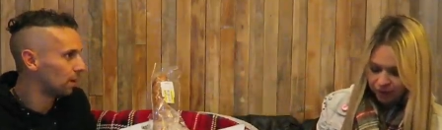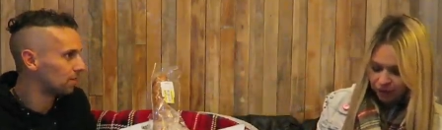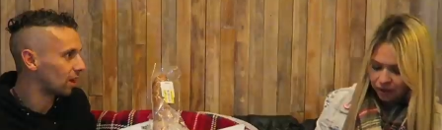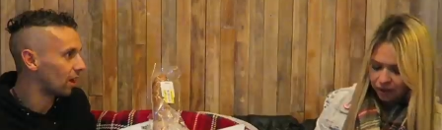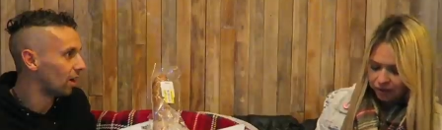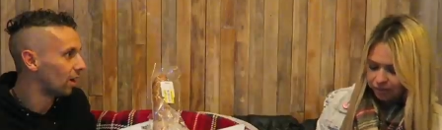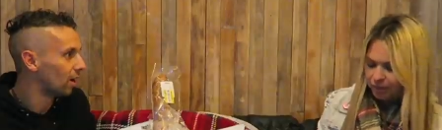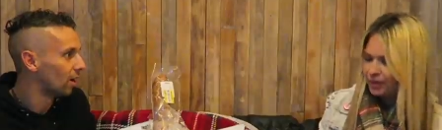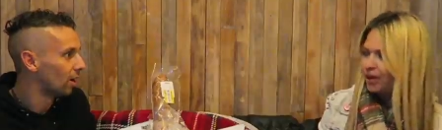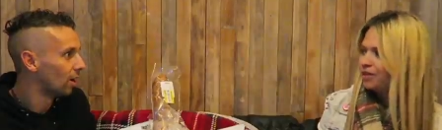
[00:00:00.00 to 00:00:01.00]
Speaker 1: butter.
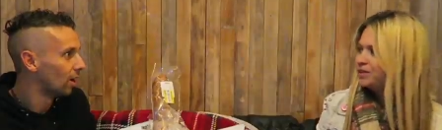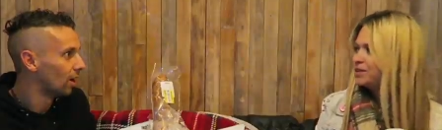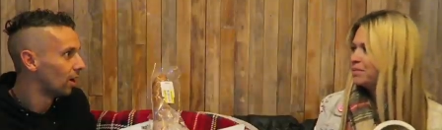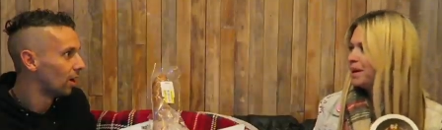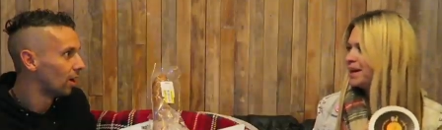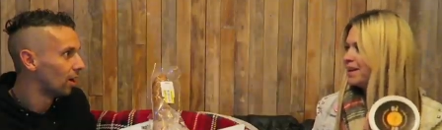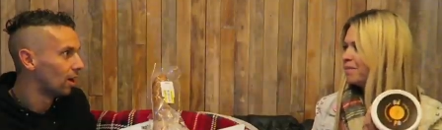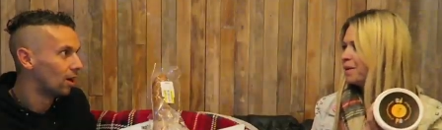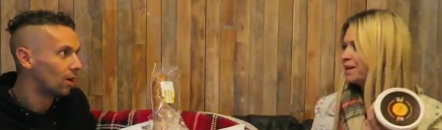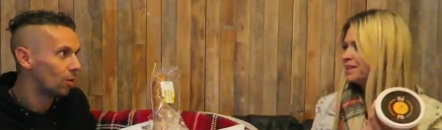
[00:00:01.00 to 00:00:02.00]
Speaker 2: Bananas and peanut
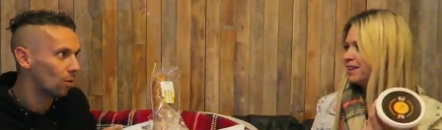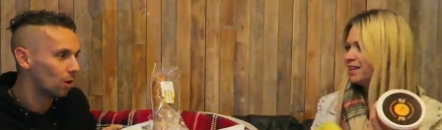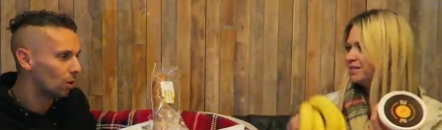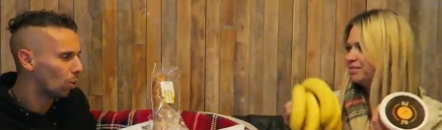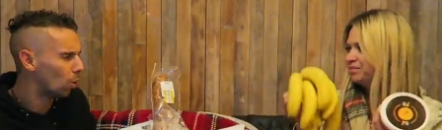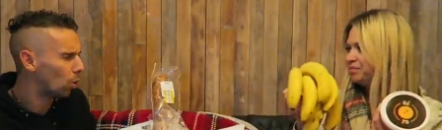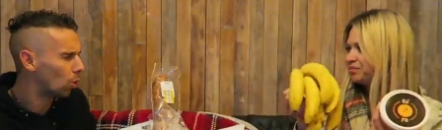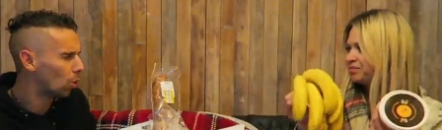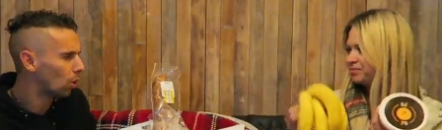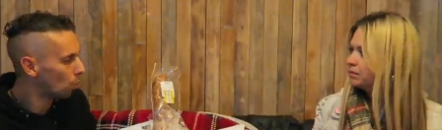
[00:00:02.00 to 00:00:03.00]
butter. Oh,
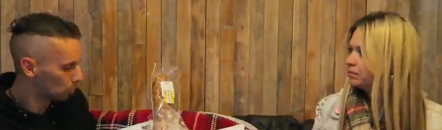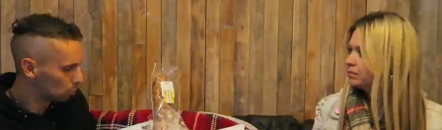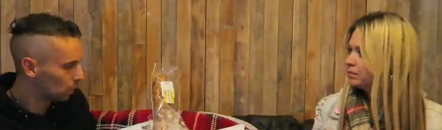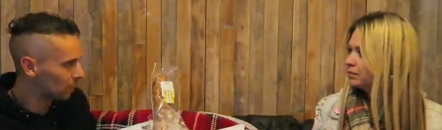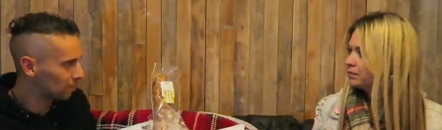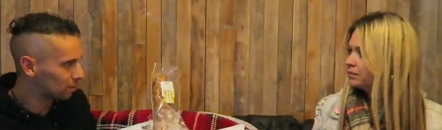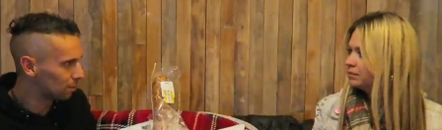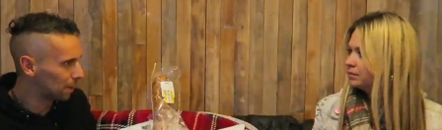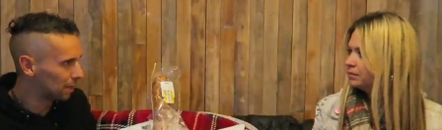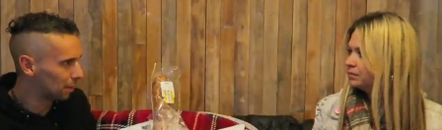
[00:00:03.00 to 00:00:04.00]
Speaker 1: what would twiglets in
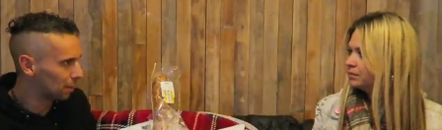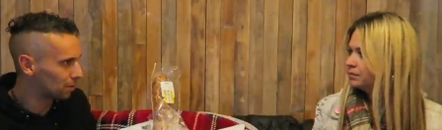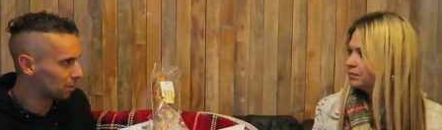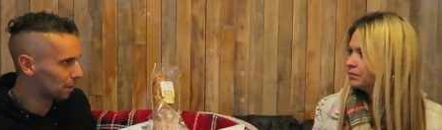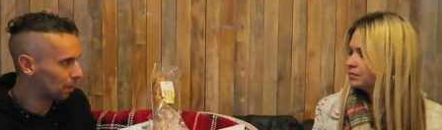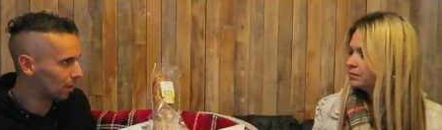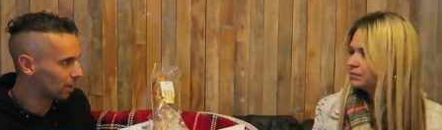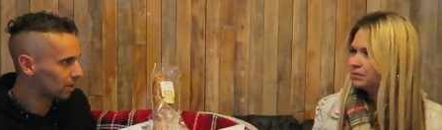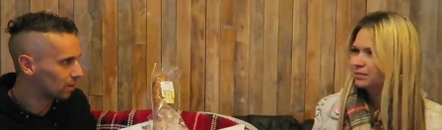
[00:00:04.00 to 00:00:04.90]
peanut butter be like?